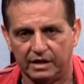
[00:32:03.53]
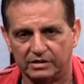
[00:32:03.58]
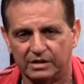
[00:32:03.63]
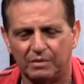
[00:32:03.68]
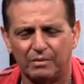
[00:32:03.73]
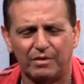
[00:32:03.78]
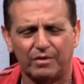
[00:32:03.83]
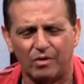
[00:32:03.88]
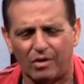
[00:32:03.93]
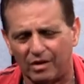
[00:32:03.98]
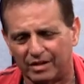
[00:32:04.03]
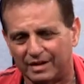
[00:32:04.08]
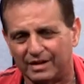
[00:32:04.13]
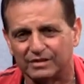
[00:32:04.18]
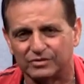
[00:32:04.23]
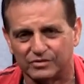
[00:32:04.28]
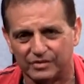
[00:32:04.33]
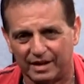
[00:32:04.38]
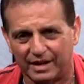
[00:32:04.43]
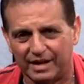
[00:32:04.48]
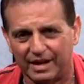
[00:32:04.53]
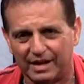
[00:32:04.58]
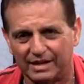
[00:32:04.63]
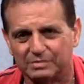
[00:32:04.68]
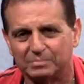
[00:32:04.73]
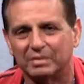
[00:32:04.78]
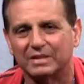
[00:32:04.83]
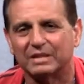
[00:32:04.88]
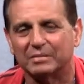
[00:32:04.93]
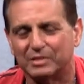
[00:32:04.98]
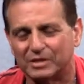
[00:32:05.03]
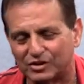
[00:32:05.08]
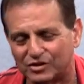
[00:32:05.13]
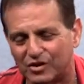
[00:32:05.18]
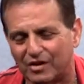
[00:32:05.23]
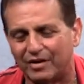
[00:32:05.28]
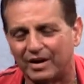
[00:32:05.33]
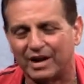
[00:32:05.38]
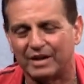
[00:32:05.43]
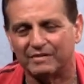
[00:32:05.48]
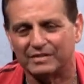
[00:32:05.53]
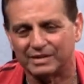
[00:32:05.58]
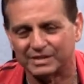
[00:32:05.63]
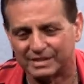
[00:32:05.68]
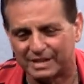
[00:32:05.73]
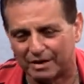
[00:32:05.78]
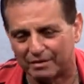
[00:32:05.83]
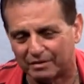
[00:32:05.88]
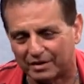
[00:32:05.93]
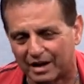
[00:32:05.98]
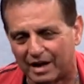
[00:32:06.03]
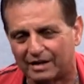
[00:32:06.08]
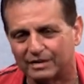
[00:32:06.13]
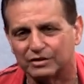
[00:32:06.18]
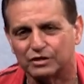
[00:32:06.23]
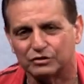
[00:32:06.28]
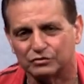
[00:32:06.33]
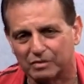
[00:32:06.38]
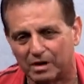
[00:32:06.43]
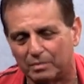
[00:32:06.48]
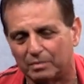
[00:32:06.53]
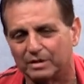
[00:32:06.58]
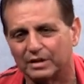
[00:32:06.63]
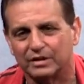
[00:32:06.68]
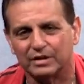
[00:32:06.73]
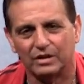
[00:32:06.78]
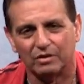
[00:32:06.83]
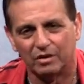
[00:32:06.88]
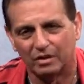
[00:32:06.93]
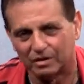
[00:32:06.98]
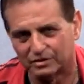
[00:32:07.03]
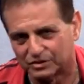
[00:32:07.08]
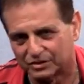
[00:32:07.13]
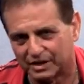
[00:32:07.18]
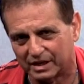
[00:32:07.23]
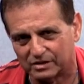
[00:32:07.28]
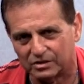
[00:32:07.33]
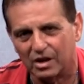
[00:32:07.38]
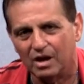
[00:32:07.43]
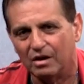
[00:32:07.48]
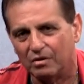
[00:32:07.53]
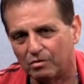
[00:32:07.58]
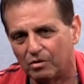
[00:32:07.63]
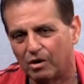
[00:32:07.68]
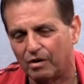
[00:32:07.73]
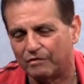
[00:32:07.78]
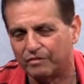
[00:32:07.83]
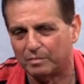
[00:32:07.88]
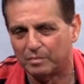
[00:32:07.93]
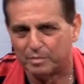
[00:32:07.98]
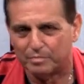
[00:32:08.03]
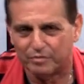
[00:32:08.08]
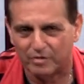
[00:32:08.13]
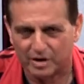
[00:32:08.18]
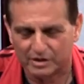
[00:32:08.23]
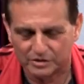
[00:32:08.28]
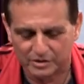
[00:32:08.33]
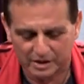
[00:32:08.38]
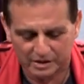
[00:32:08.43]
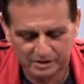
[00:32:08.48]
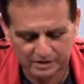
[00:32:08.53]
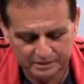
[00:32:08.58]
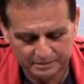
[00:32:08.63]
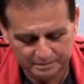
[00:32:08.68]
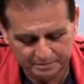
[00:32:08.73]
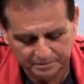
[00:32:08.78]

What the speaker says: They weren't all inner city kids, but the majority of us that got into trouble and did all those things were all from the projects,